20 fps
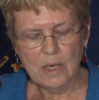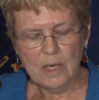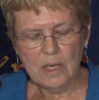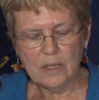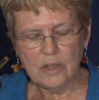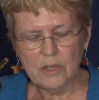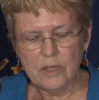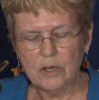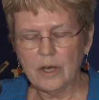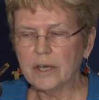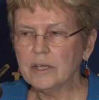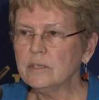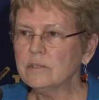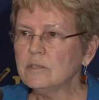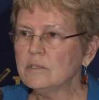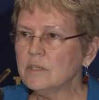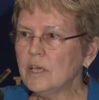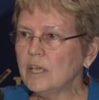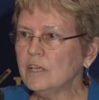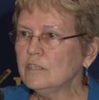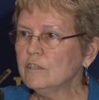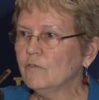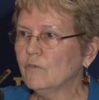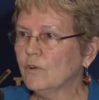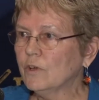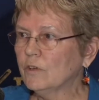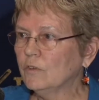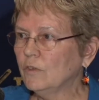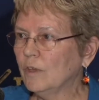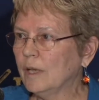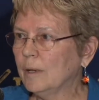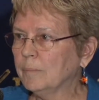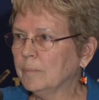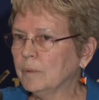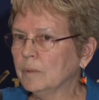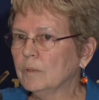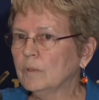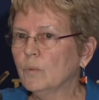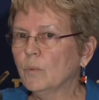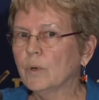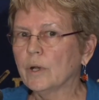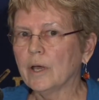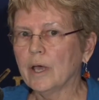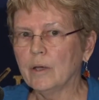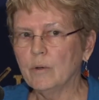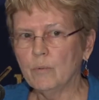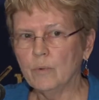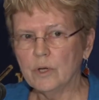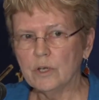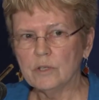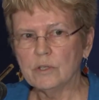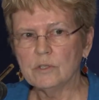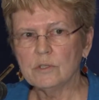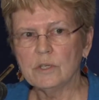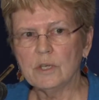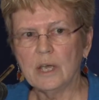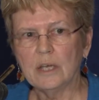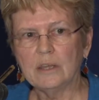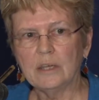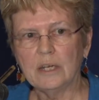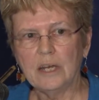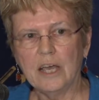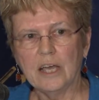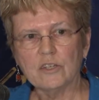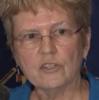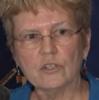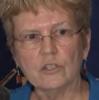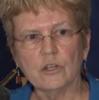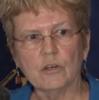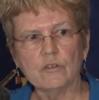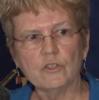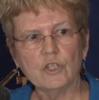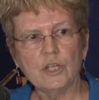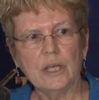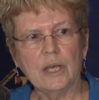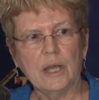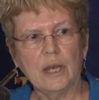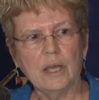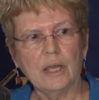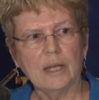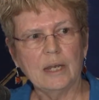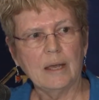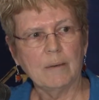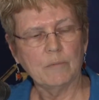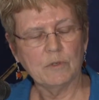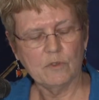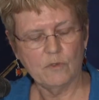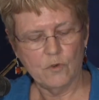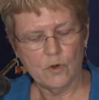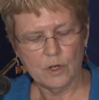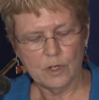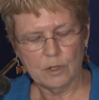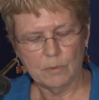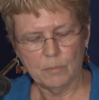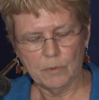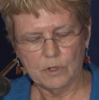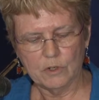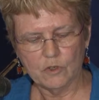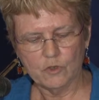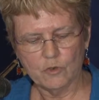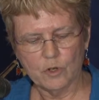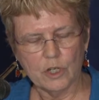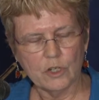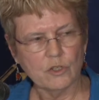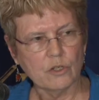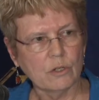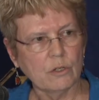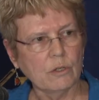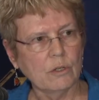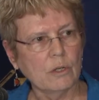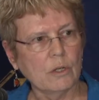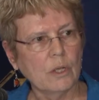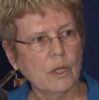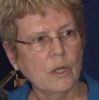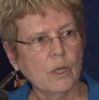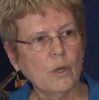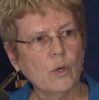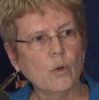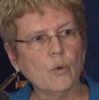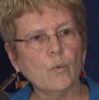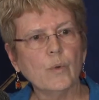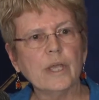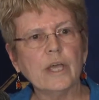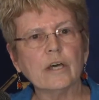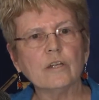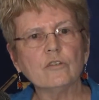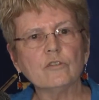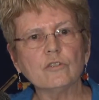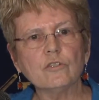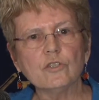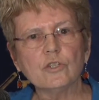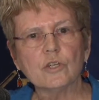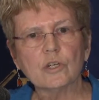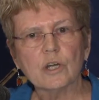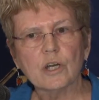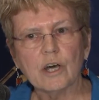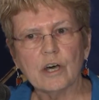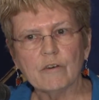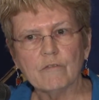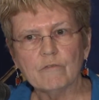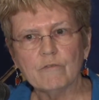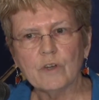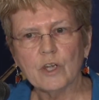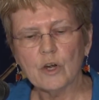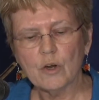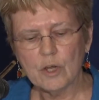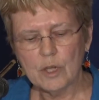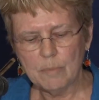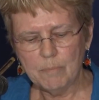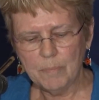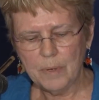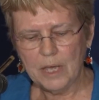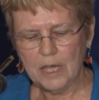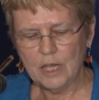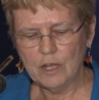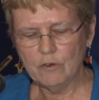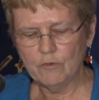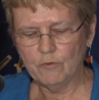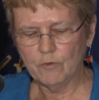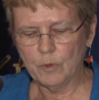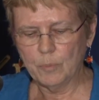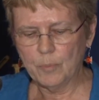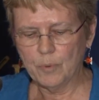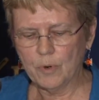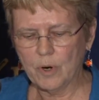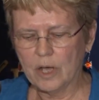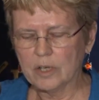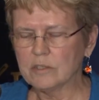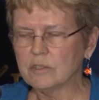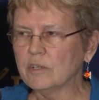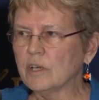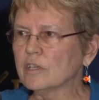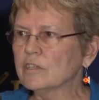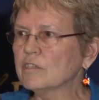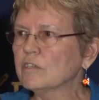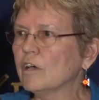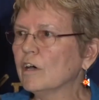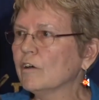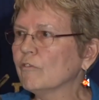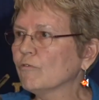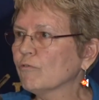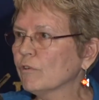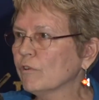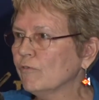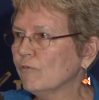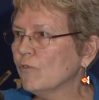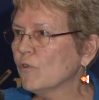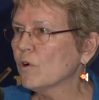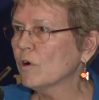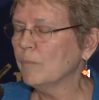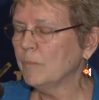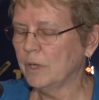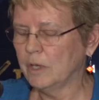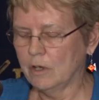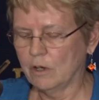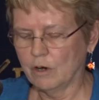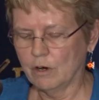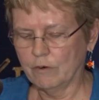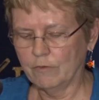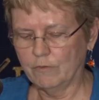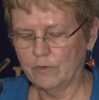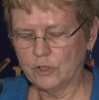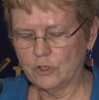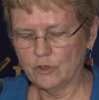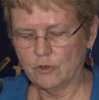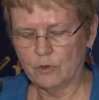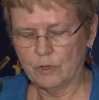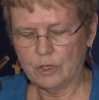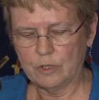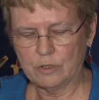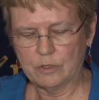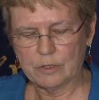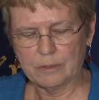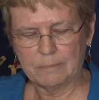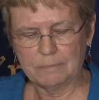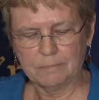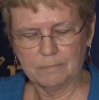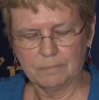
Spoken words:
In the United States, for example, when I was at the National Oceanic and Atmospheric Administration, we undertook a very painful process of reforming our fisheries.